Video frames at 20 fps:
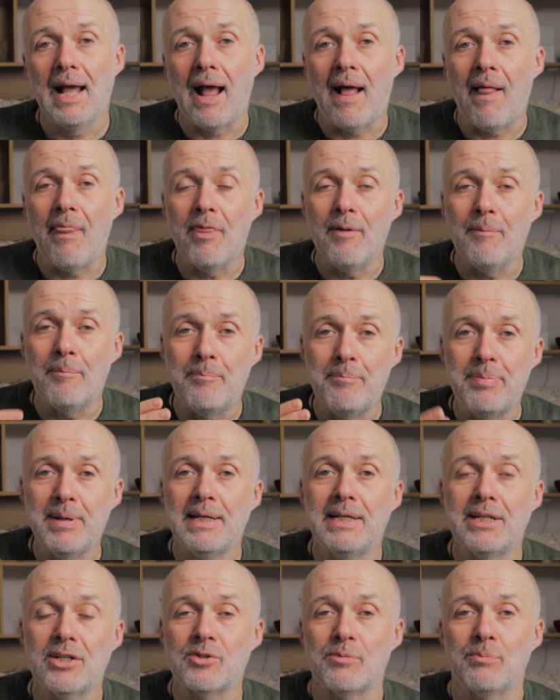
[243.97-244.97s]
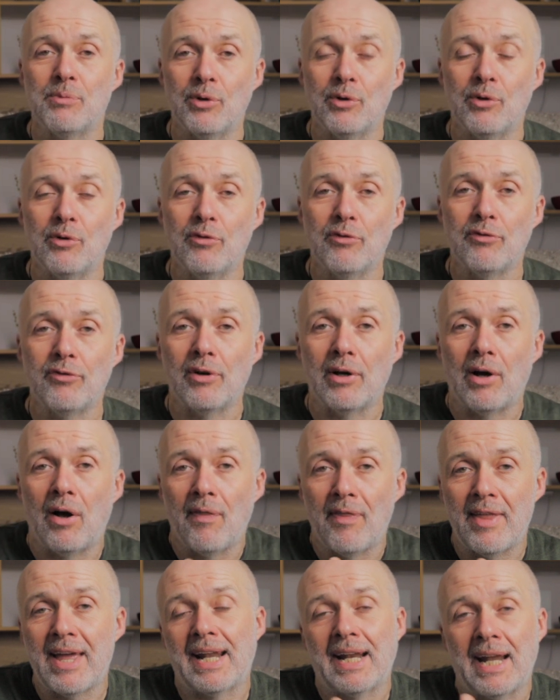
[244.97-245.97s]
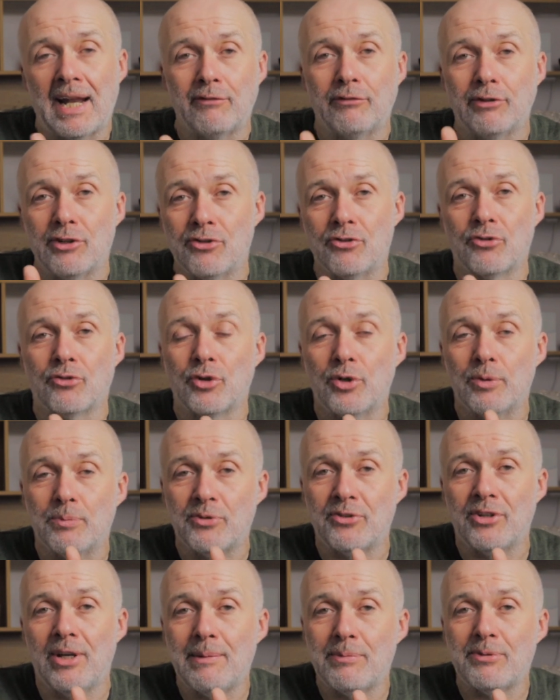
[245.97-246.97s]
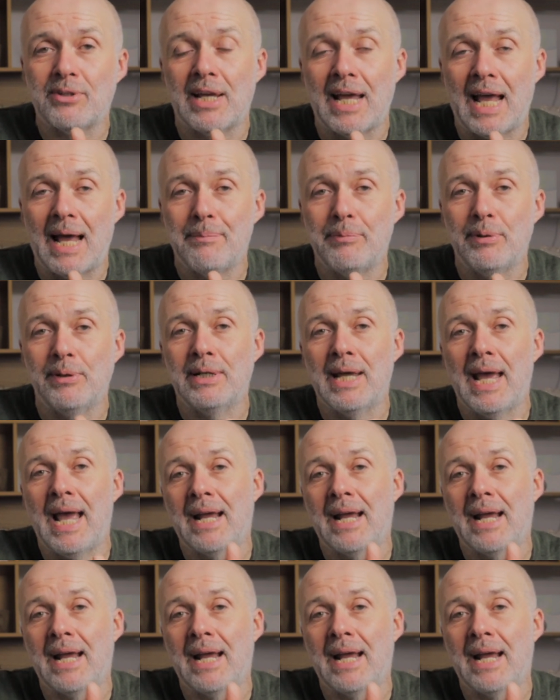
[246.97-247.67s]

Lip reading: And the biggest move on that average group seems to happen